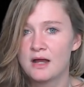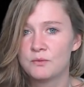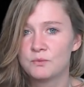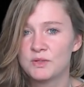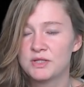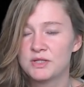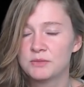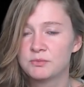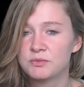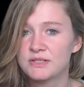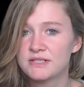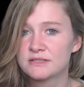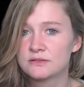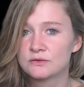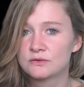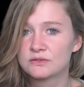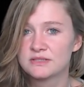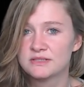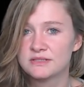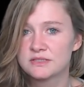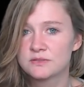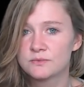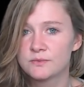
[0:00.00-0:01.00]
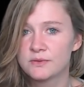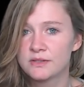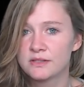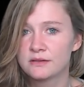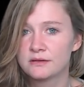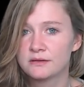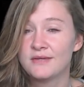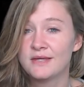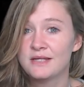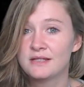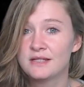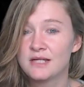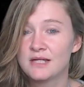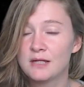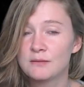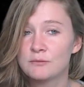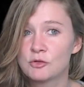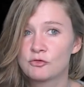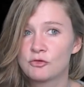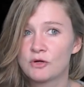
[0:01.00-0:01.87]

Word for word: and when the police looked into it, they came